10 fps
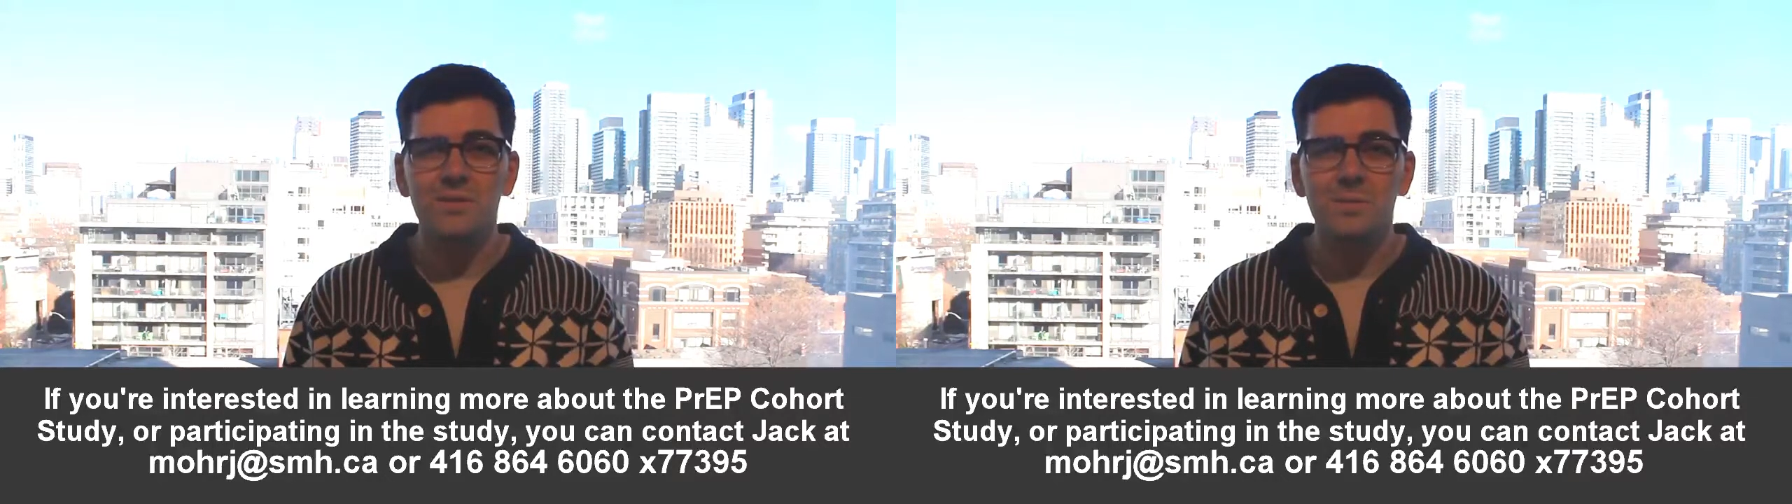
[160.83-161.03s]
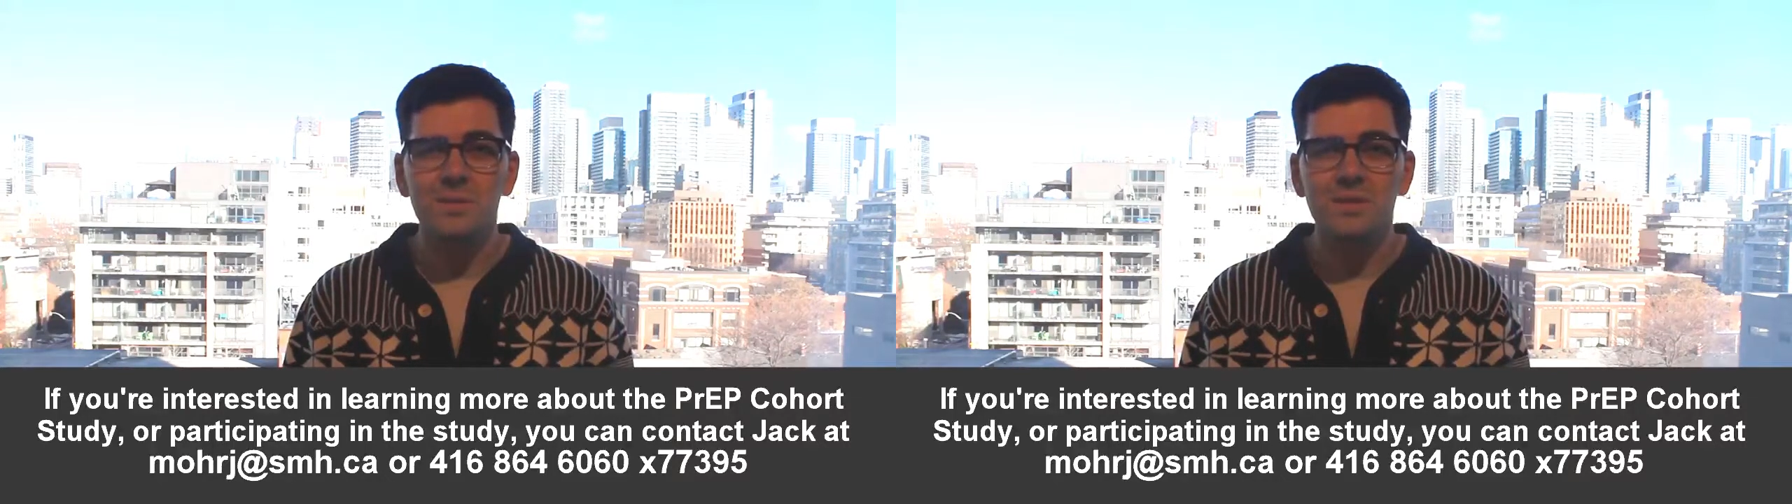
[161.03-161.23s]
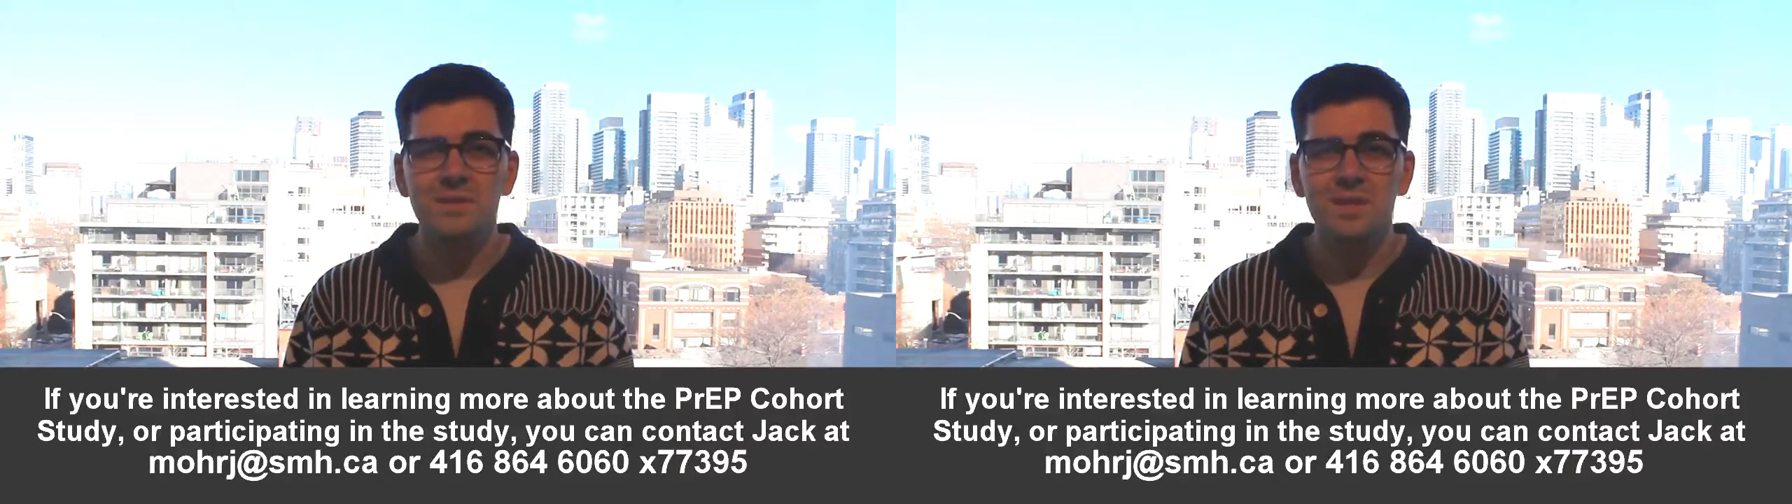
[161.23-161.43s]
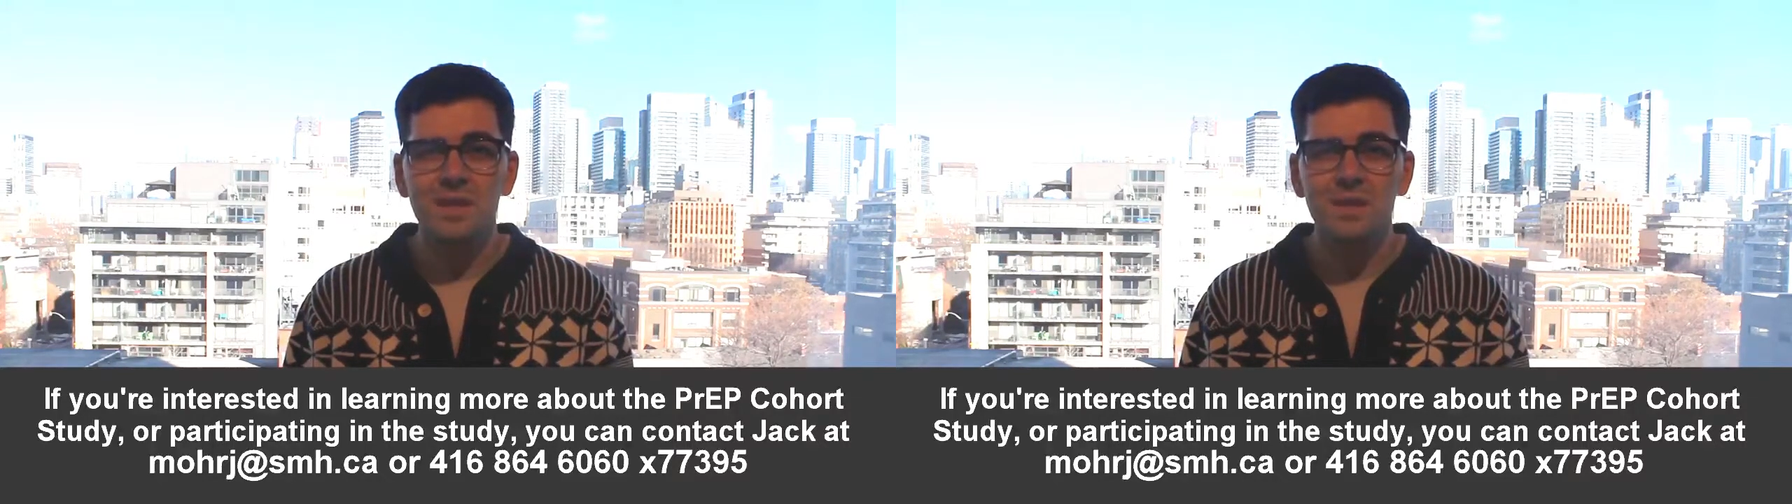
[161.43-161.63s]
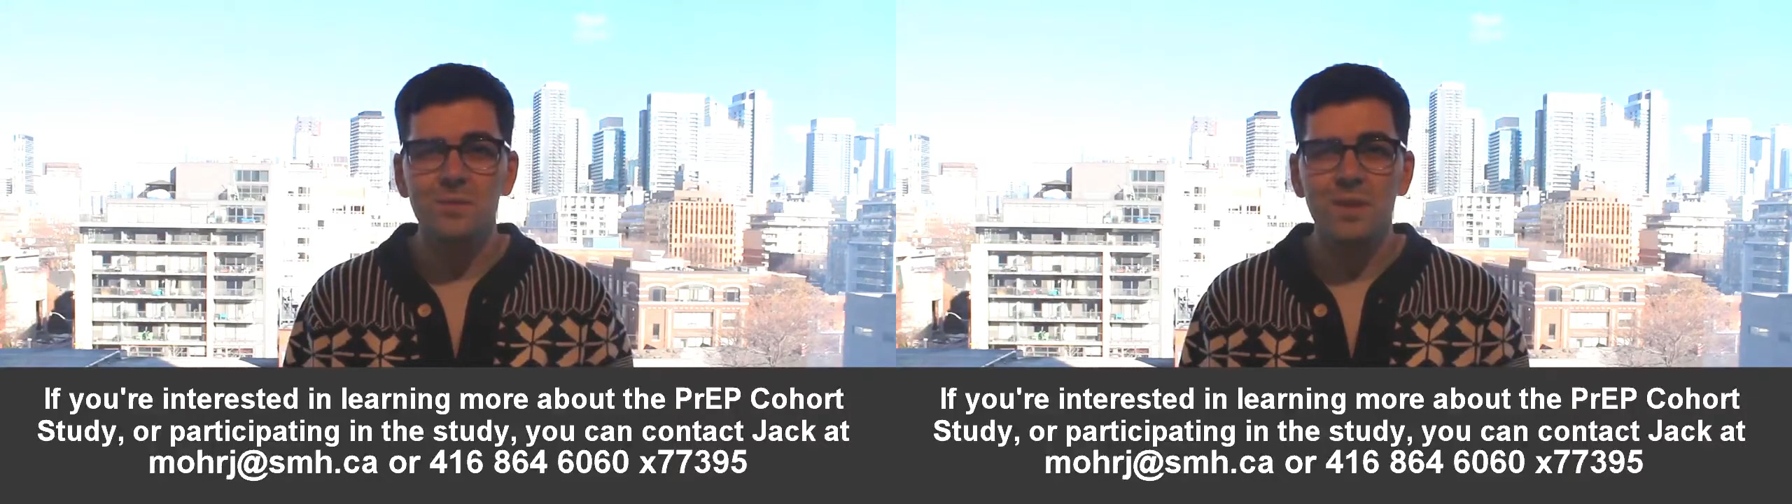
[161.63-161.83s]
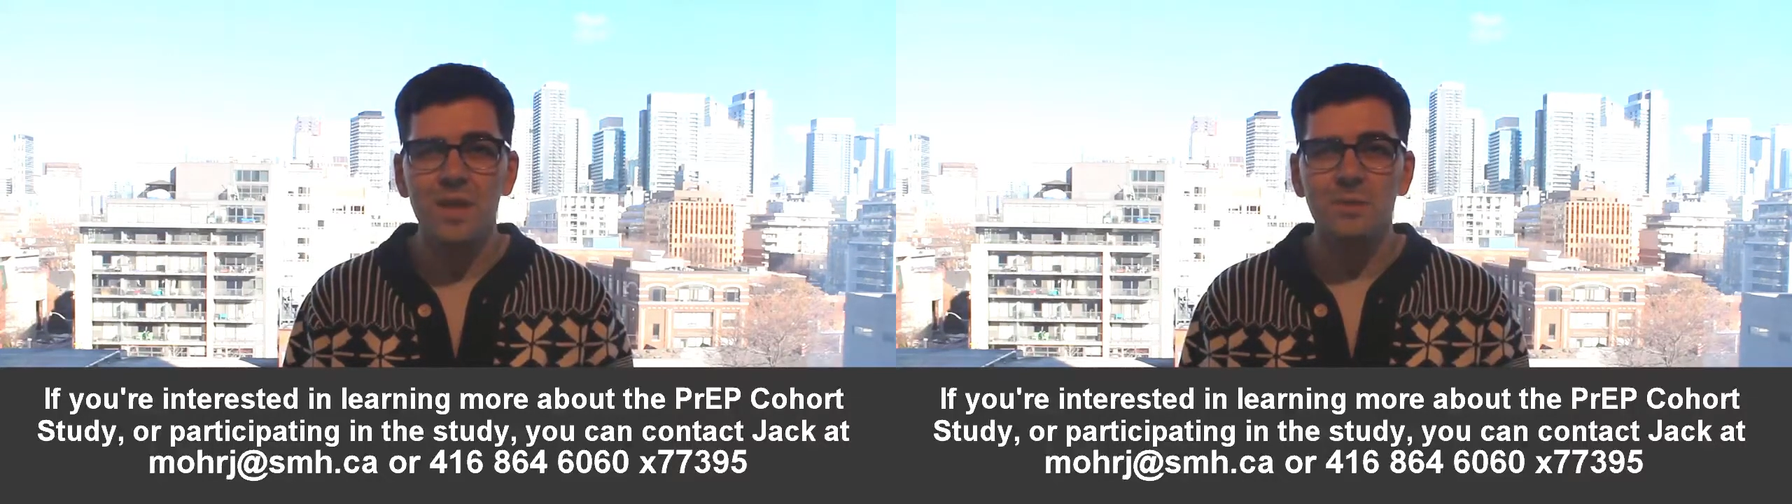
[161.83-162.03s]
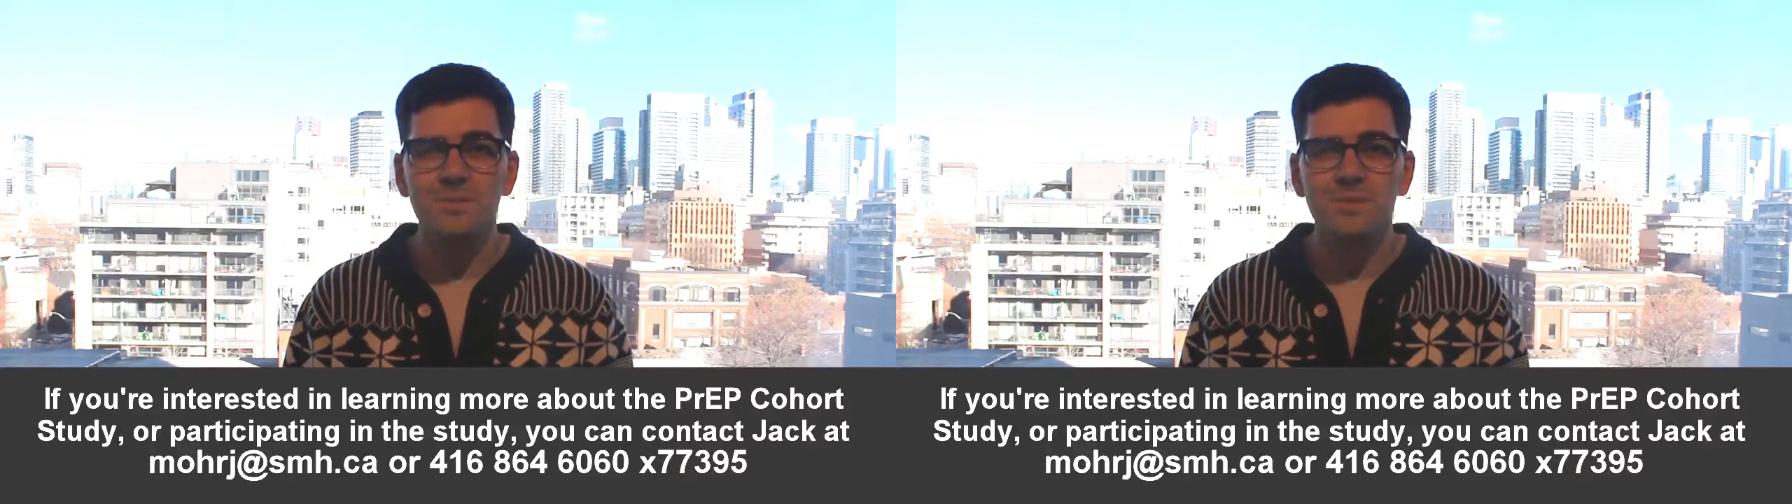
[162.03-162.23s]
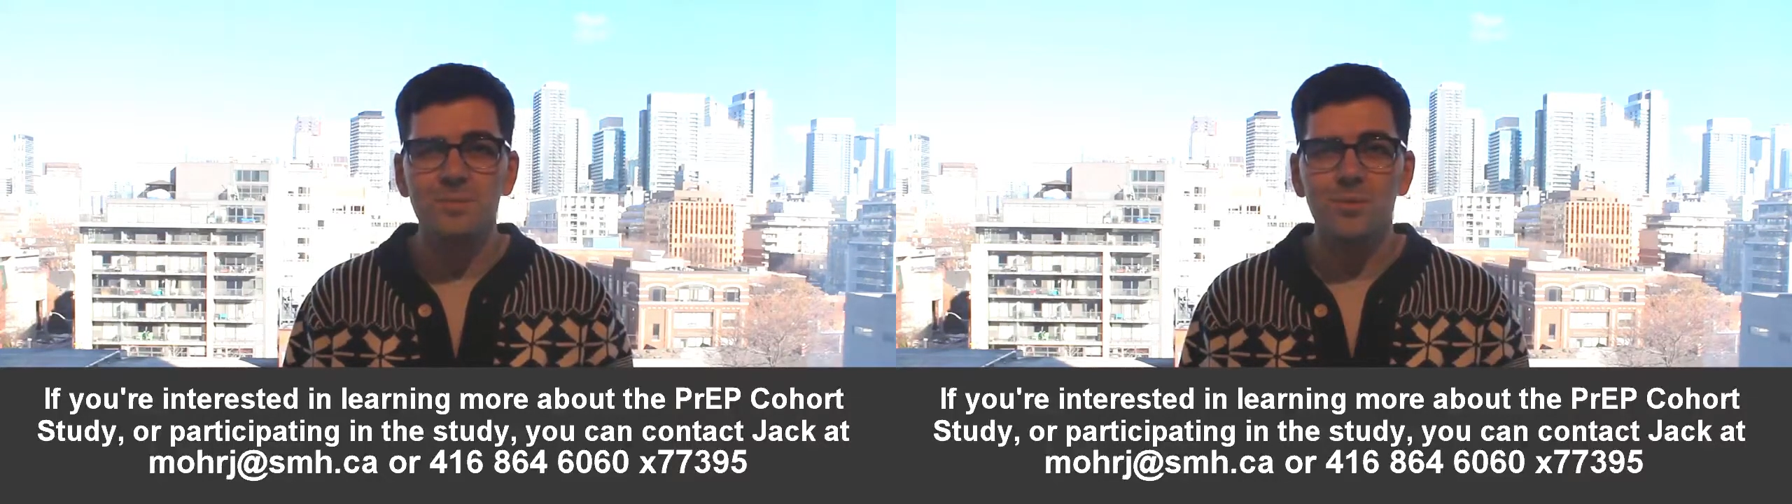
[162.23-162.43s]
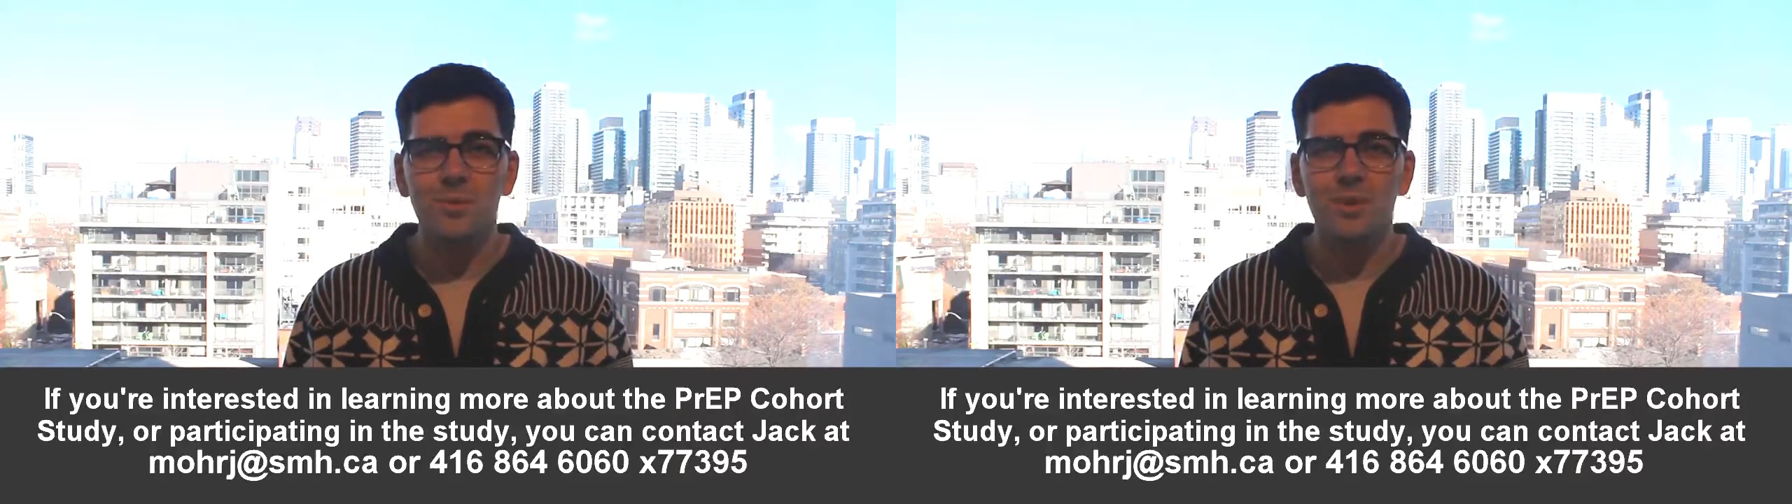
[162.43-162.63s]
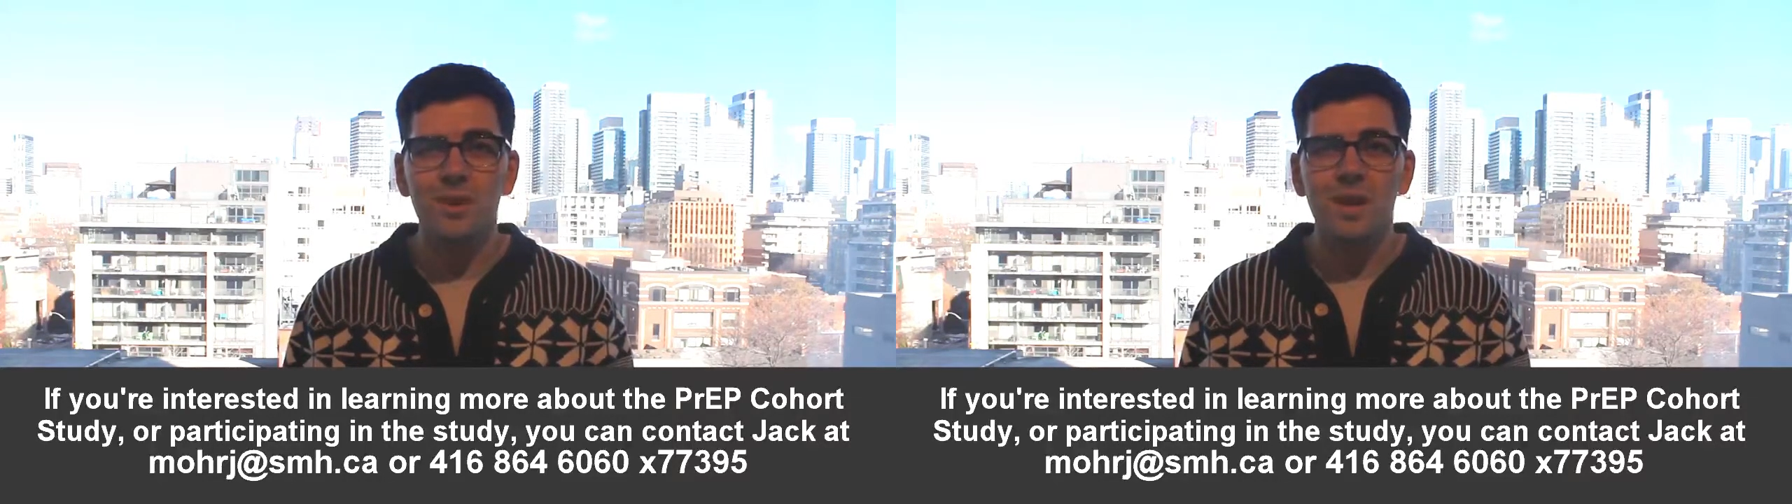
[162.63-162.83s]
from this study will help
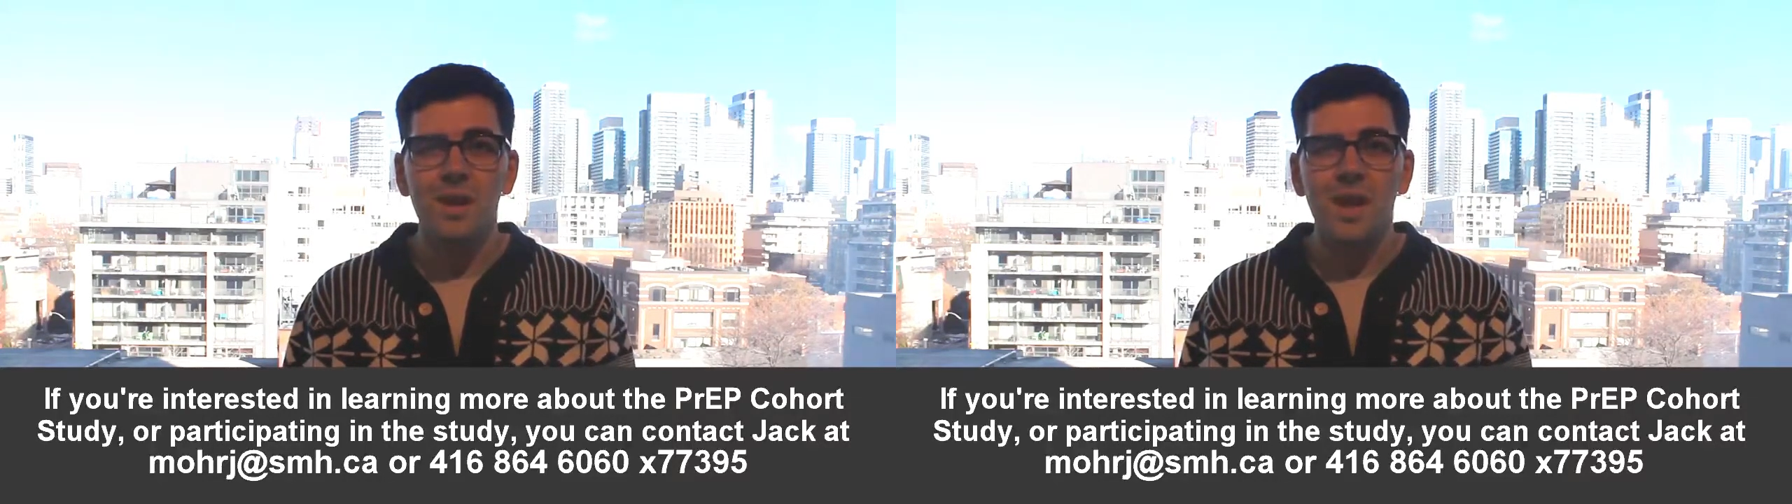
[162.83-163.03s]
support